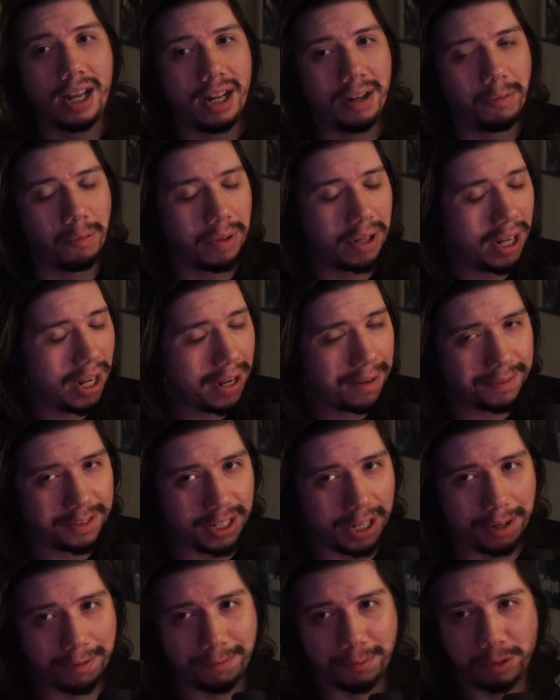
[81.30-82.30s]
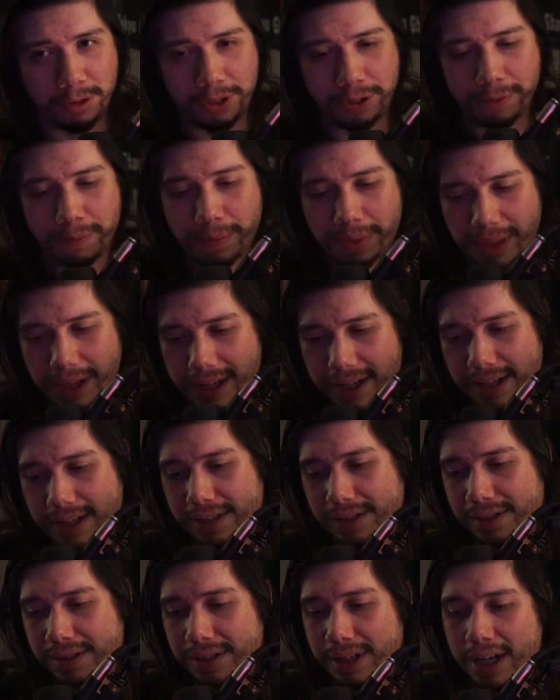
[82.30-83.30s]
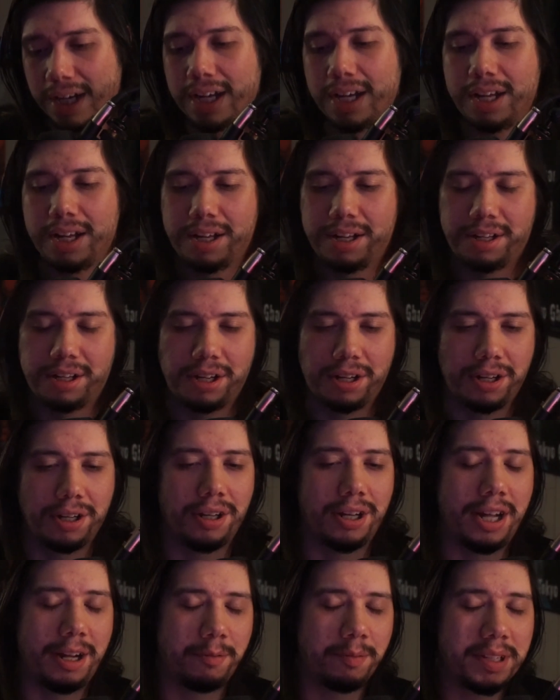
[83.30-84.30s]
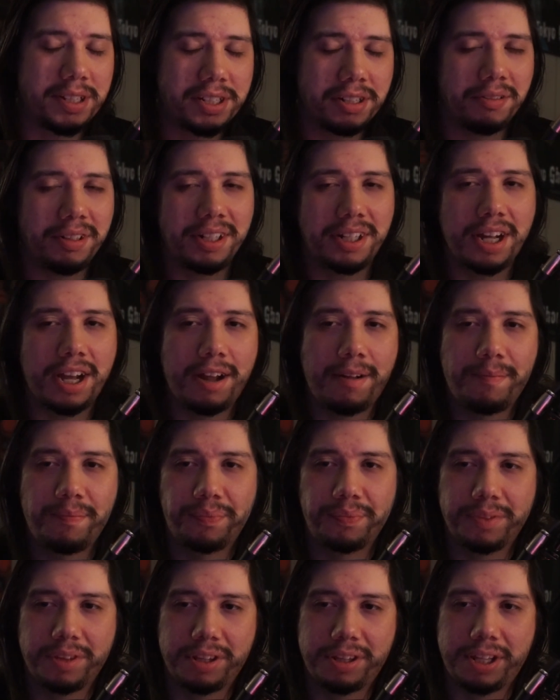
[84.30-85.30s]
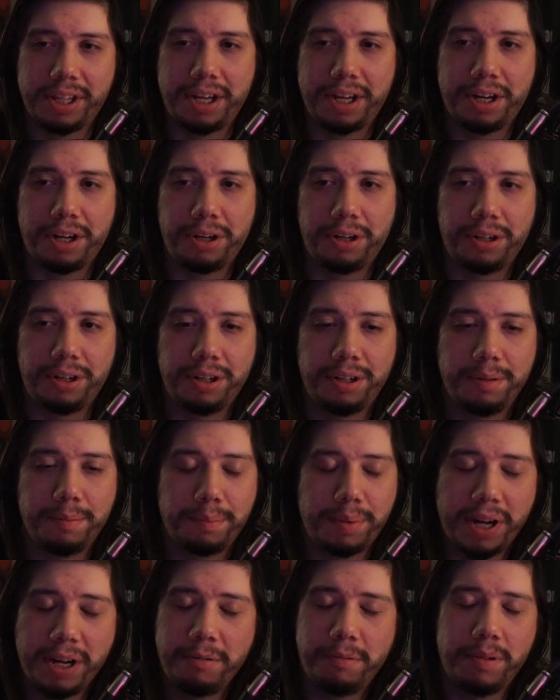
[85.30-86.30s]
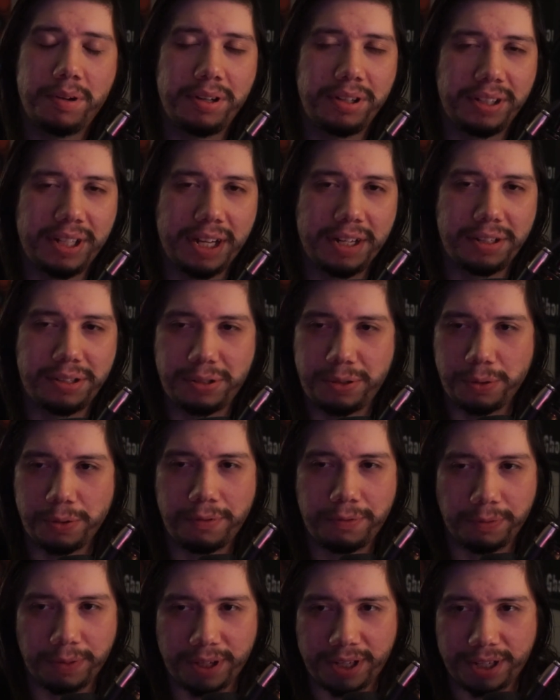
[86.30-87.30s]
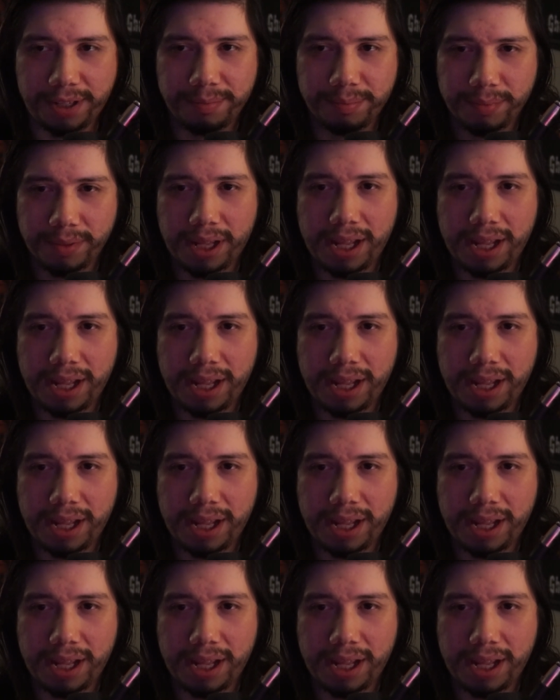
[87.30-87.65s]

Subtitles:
What I have today for you is I recently got their buy one get two free,